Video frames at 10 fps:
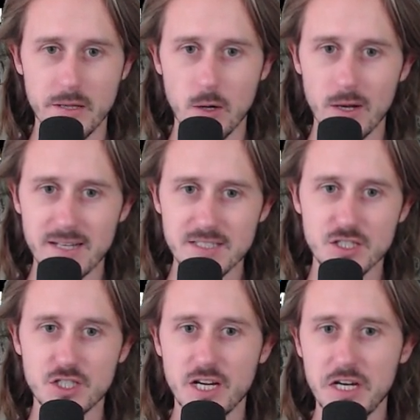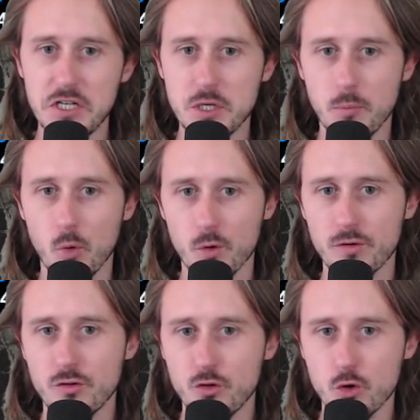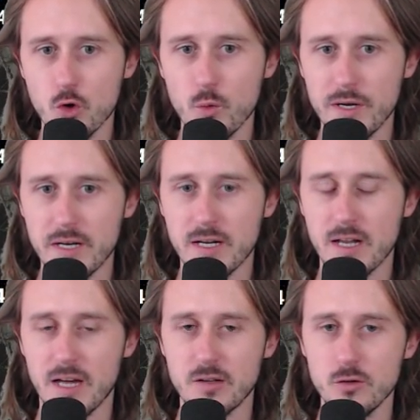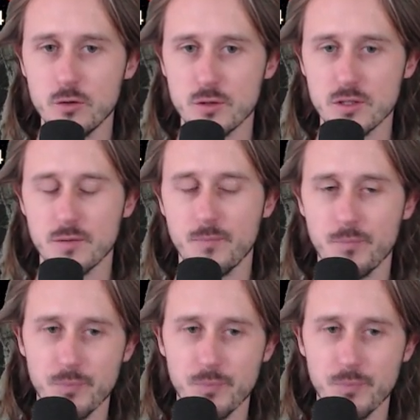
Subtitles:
Now let's change the board to queen 9 deuce.